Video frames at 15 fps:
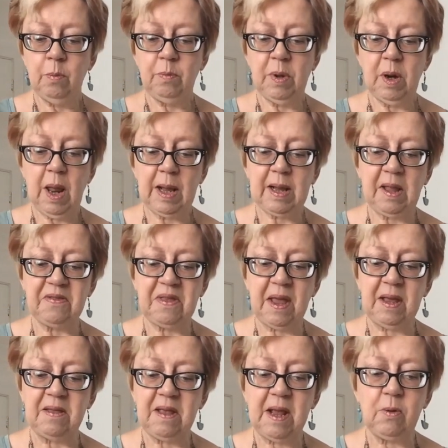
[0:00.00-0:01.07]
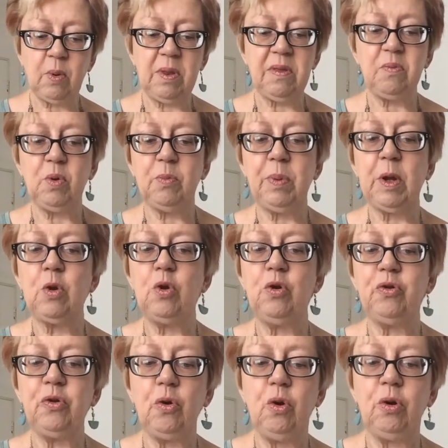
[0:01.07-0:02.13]
But like I say, sequins would be
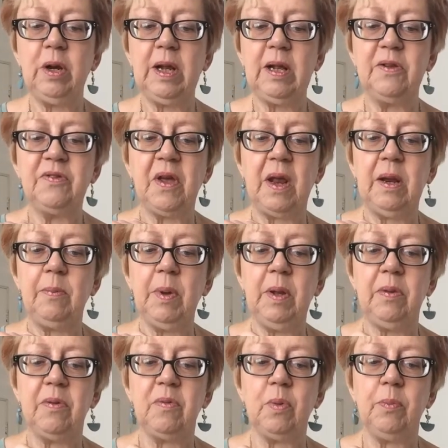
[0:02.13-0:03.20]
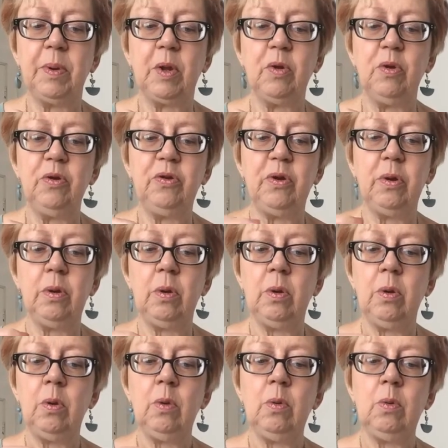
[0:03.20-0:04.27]
good, or little tiny buttons would be good,
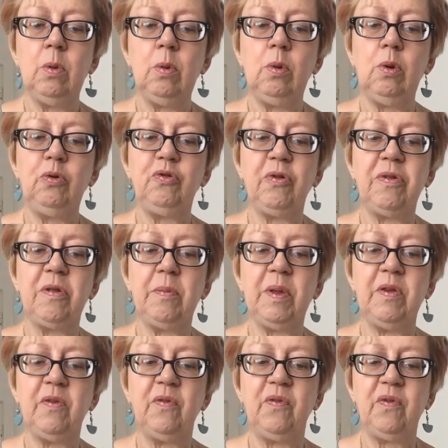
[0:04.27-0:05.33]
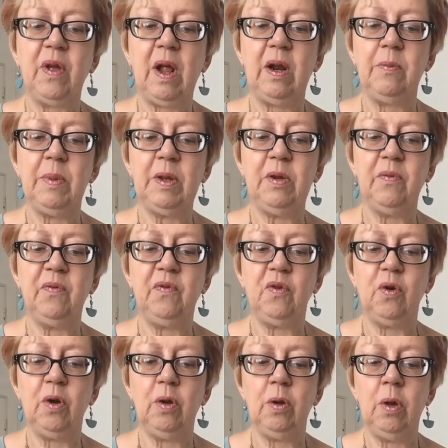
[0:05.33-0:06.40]
or just a bit of aluminium
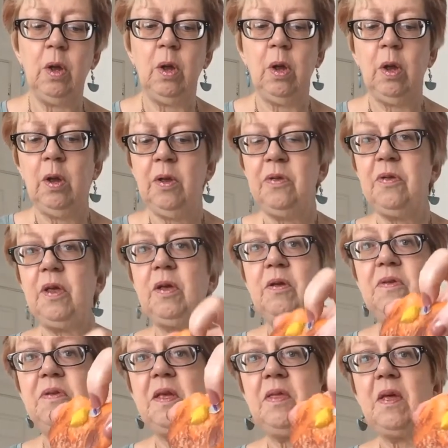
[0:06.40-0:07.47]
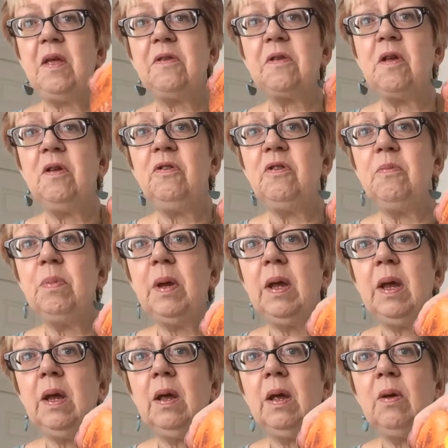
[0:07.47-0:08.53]
foil. So you can see that's going to
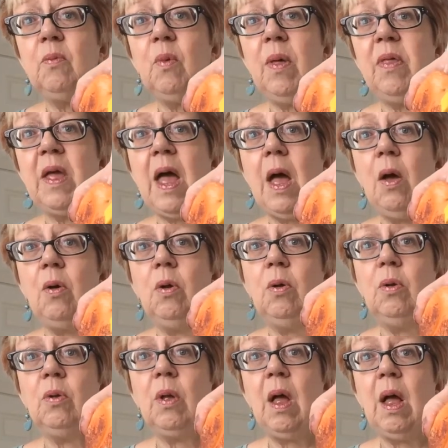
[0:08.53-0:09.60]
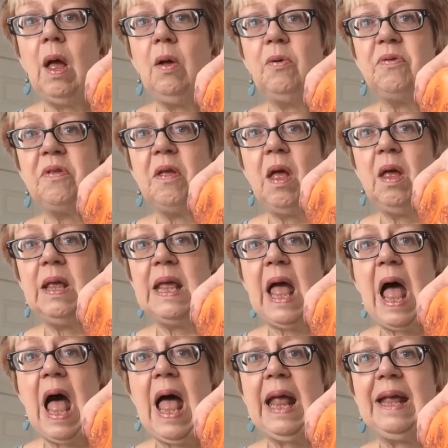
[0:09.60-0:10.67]
be where the owl's
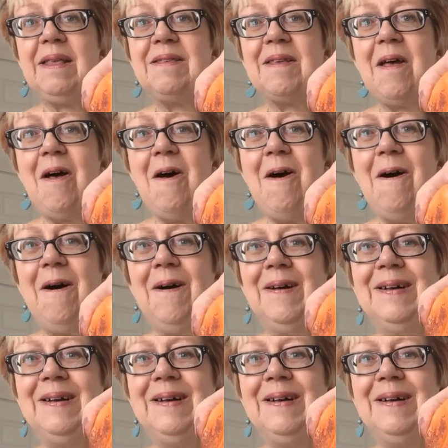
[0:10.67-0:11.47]
eyes are.